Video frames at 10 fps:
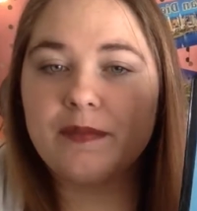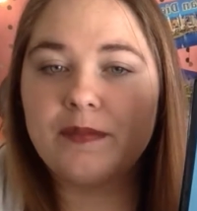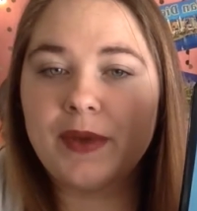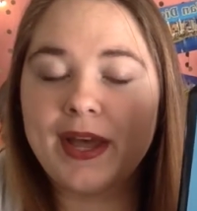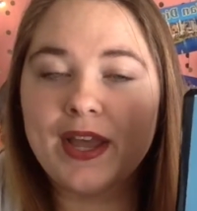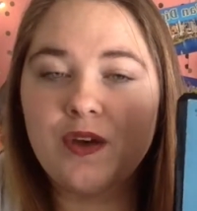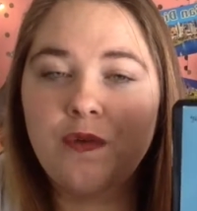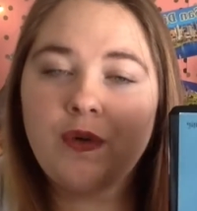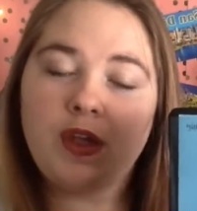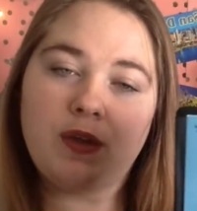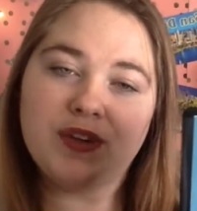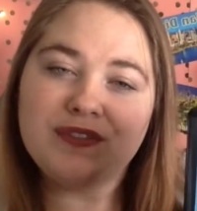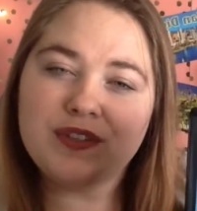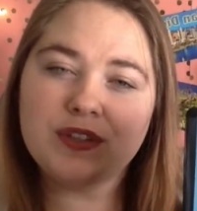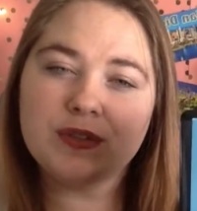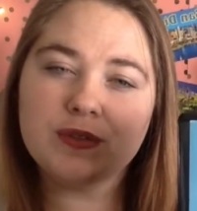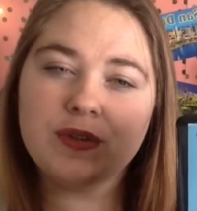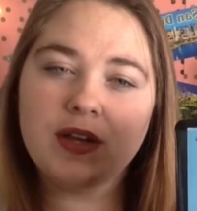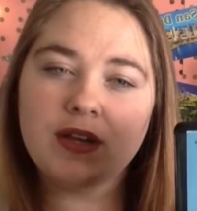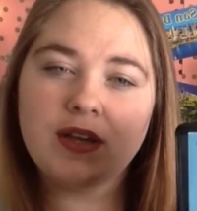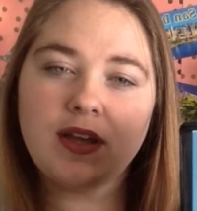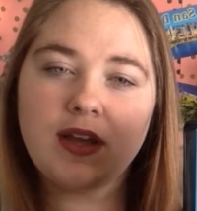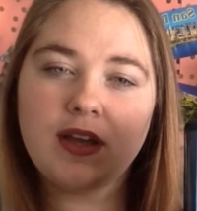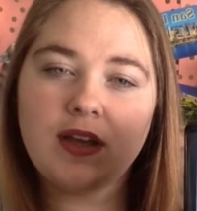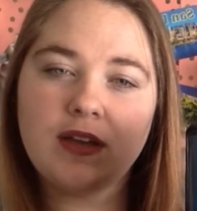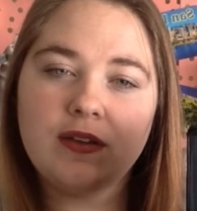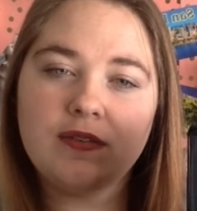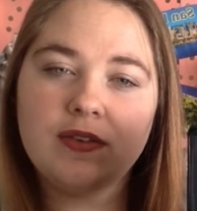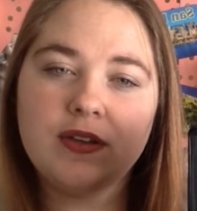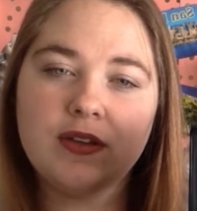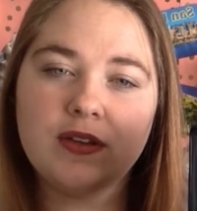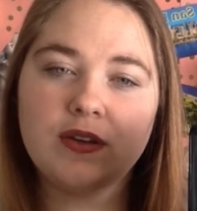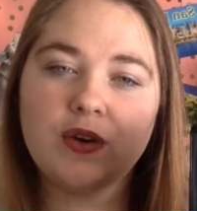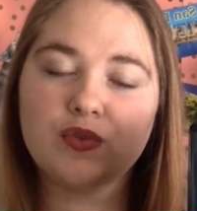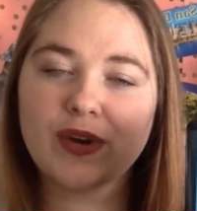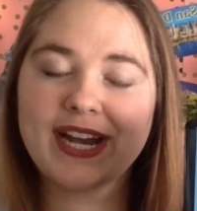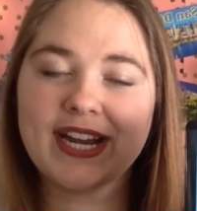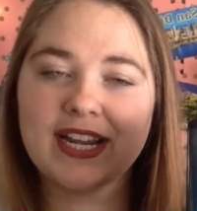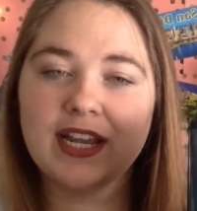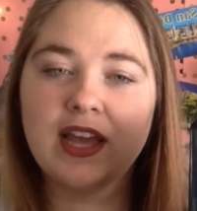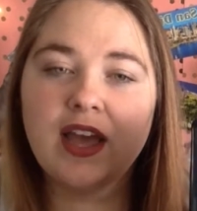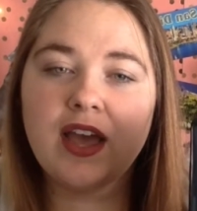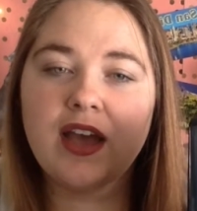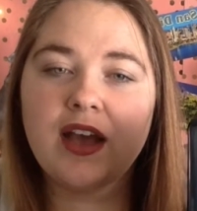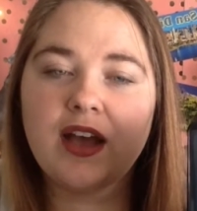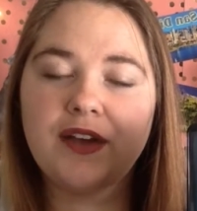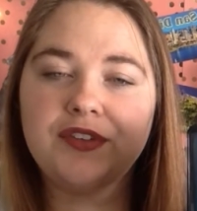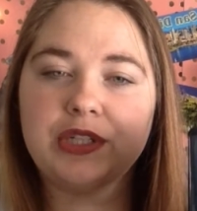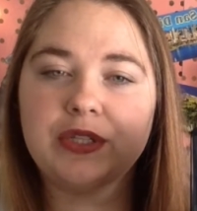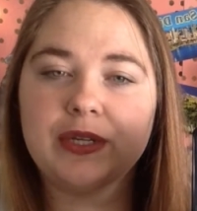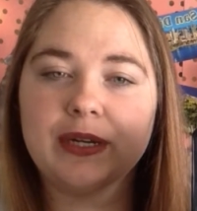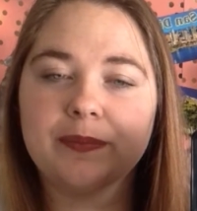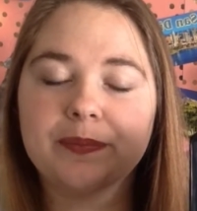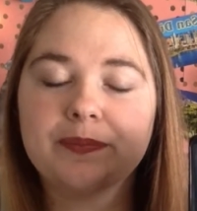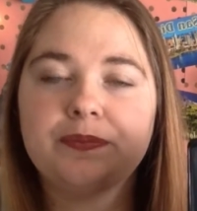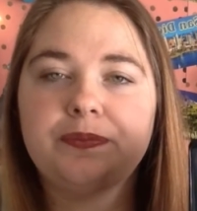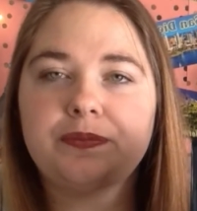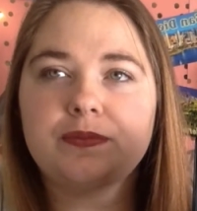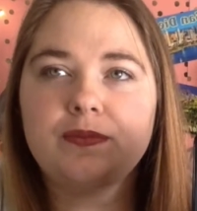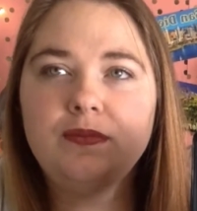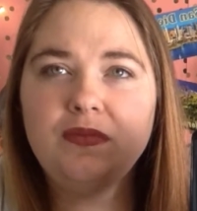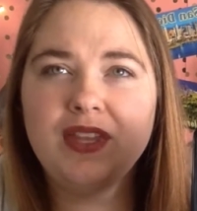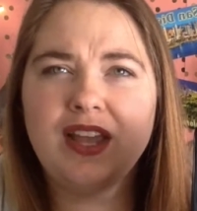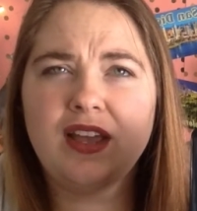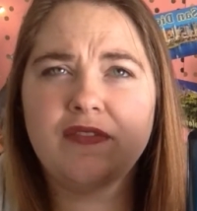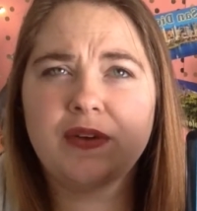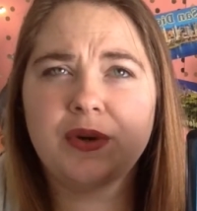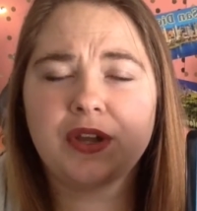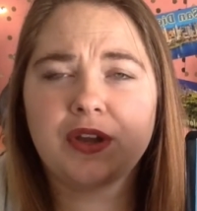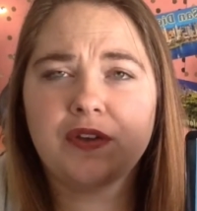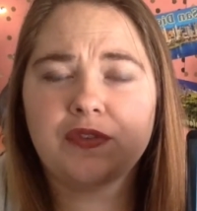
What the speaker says: my overall review or rating of Delirium, if I were to go